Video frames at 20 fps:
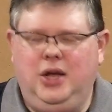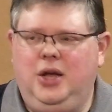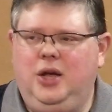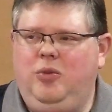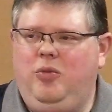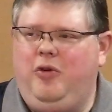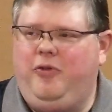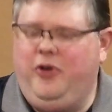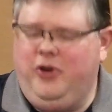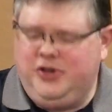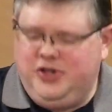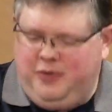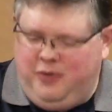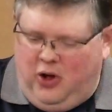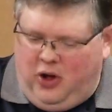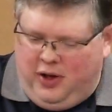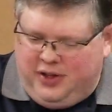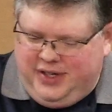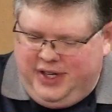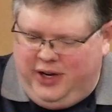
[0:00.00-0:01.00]
Well, first of
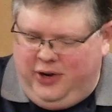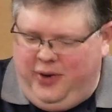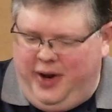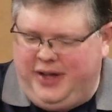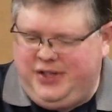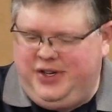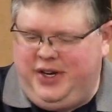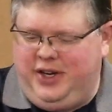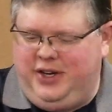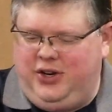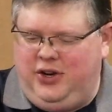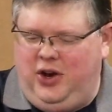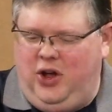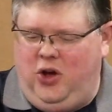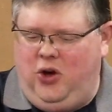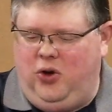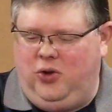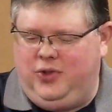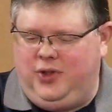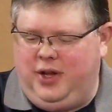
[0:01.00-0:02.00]
all, it's interesting to
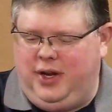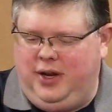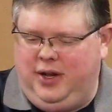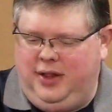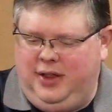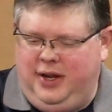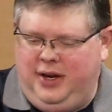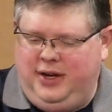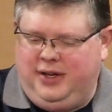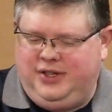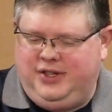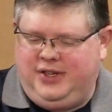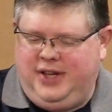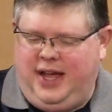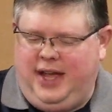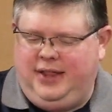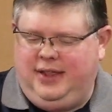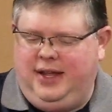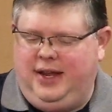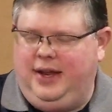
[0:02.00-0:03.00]
note that it is
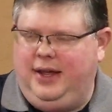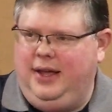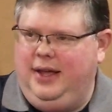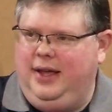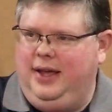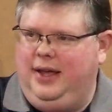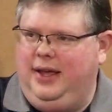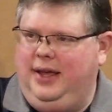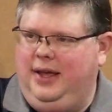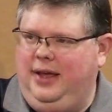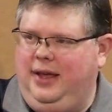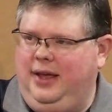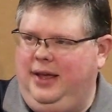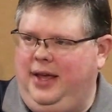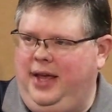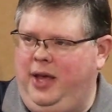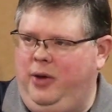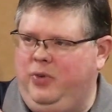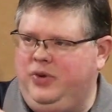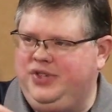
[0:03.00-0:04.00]
said that
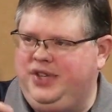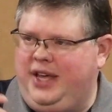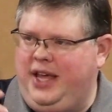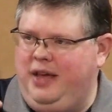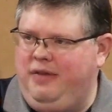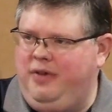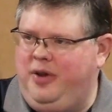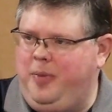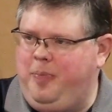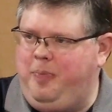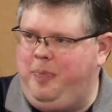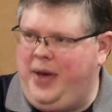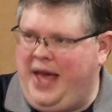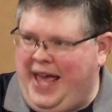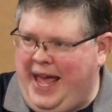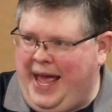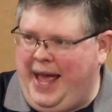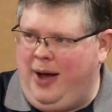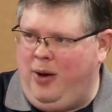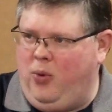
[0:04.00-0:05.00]
he was given
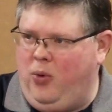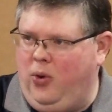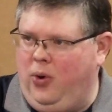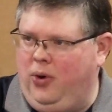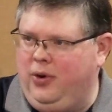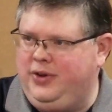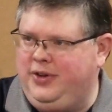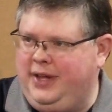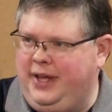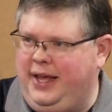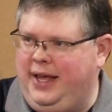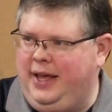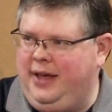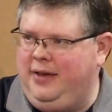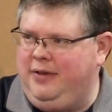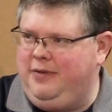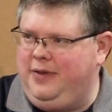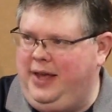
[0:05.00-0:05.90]
power to give